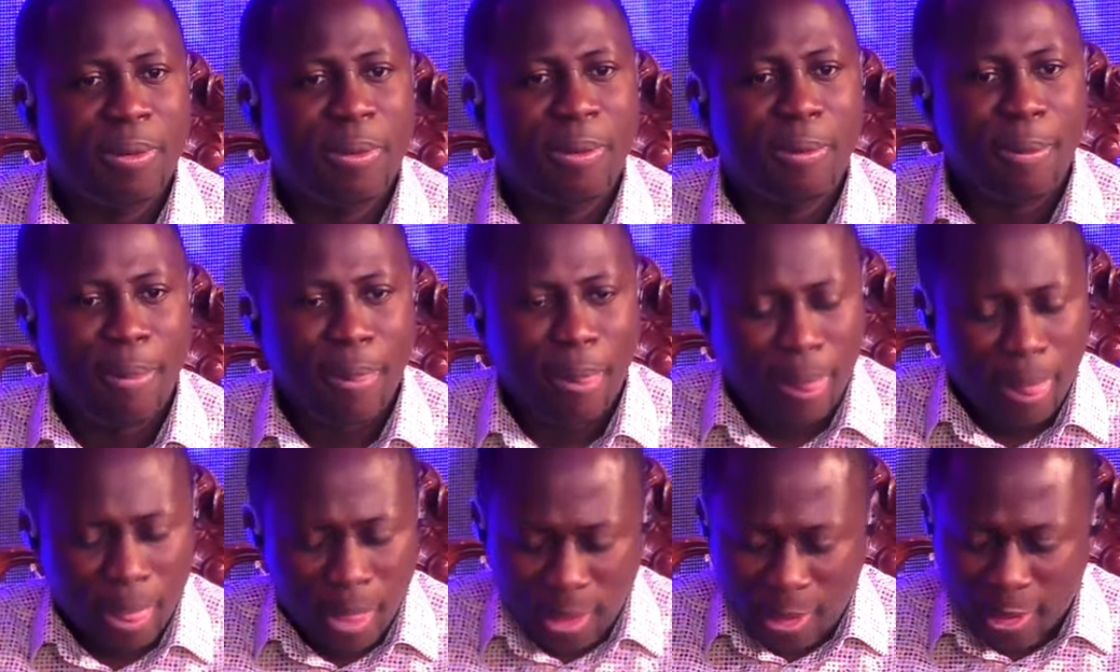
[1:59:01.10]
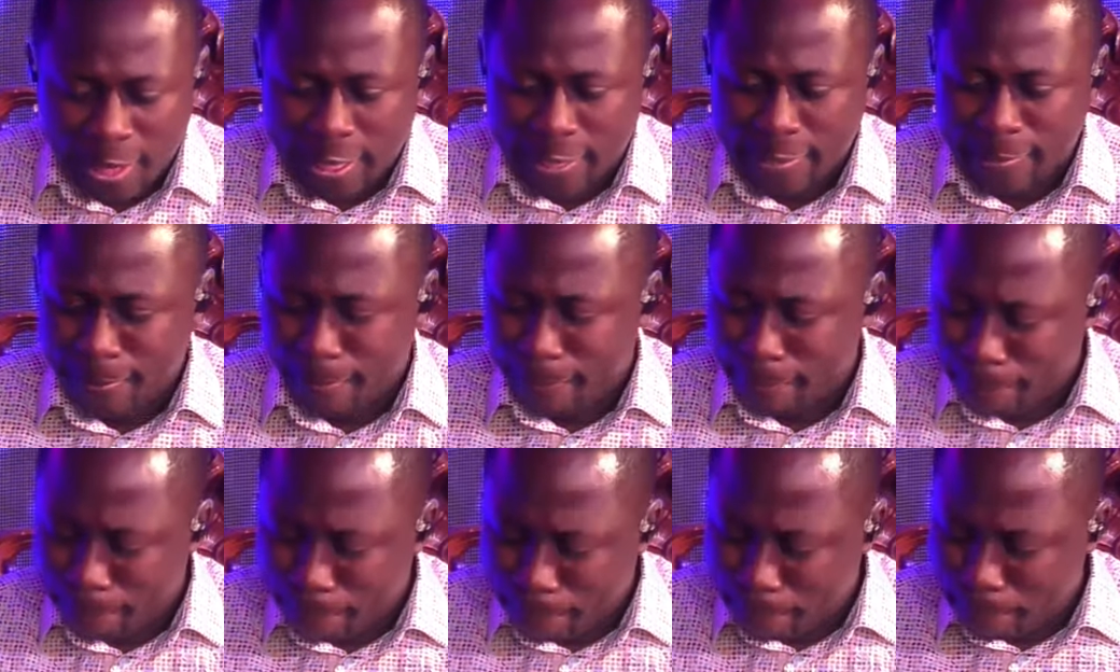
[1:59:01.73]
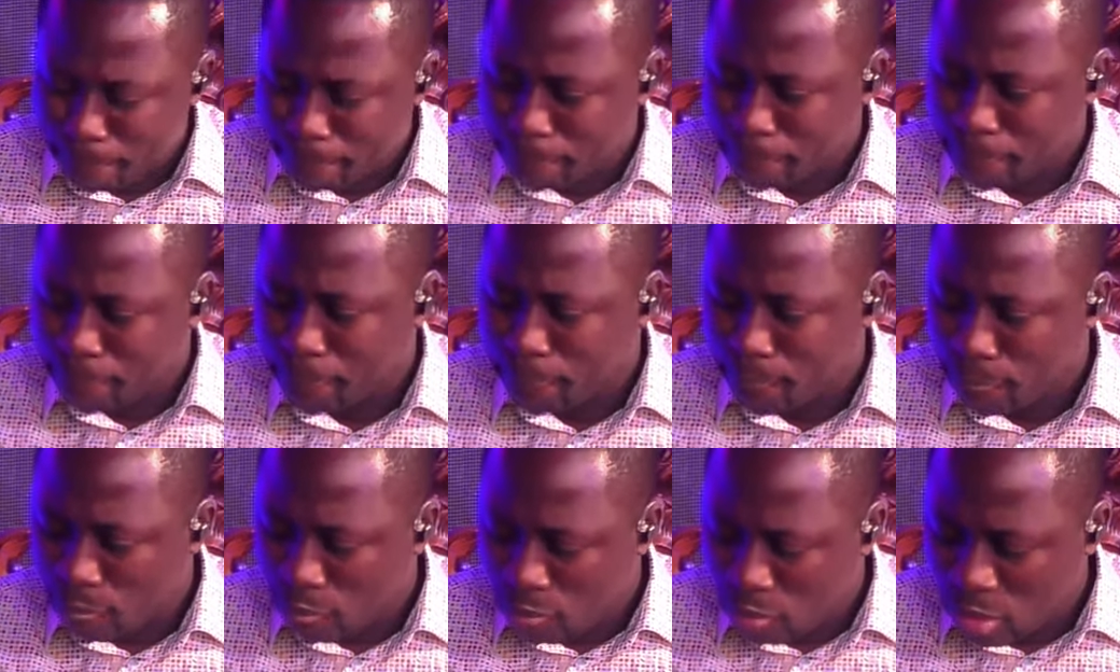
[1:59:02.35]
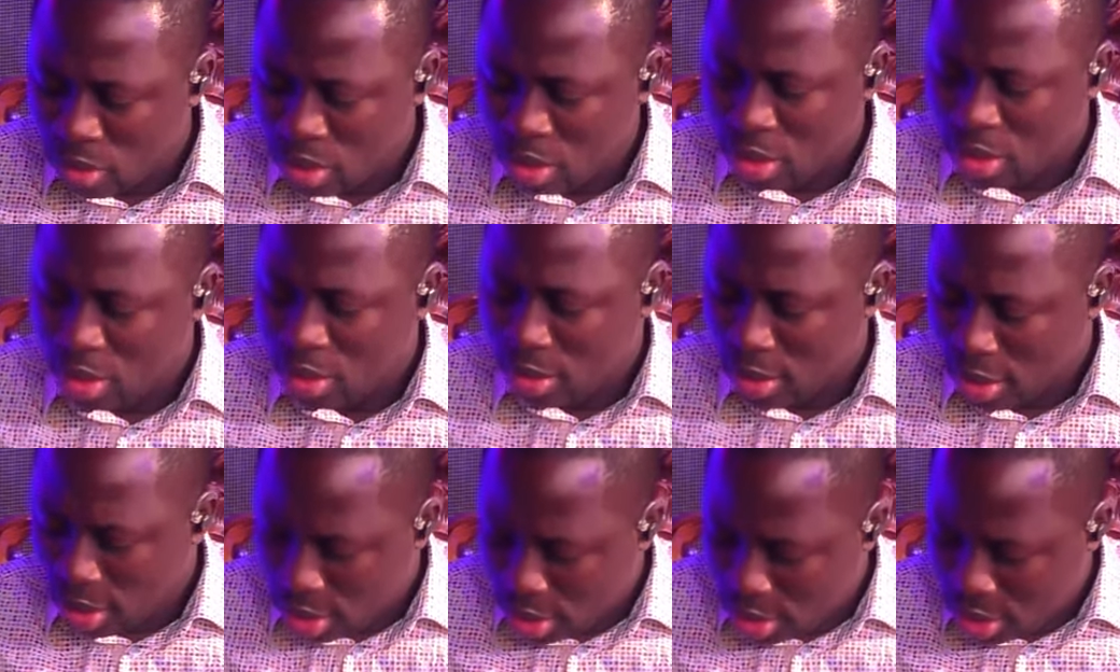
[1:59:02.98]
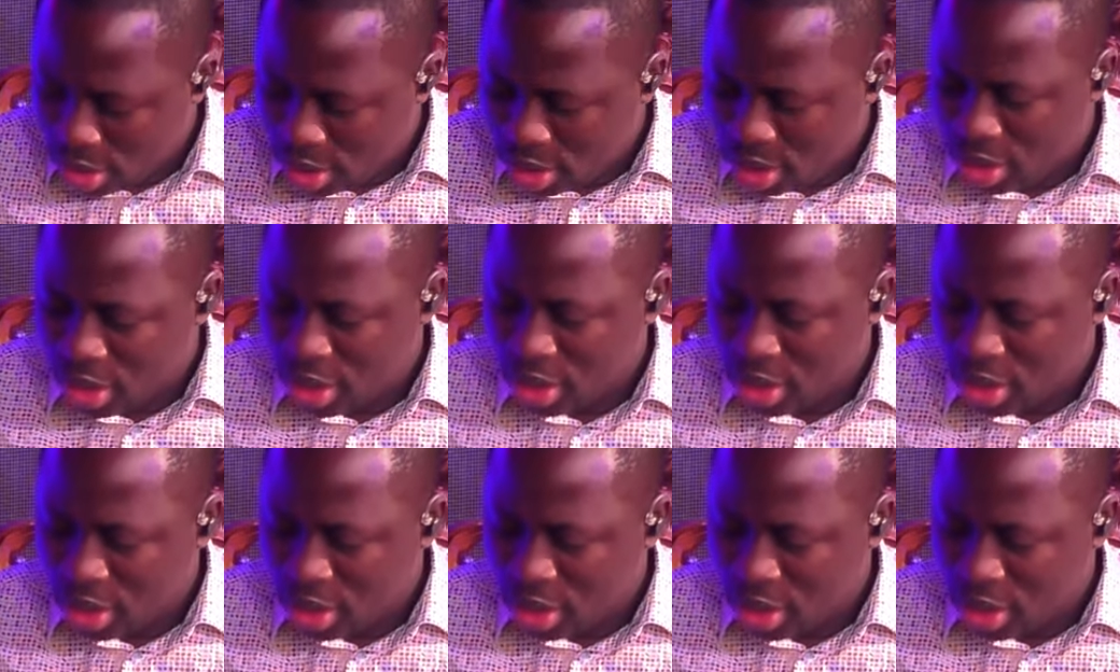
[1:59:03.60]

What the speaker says: Turn your cameras on so the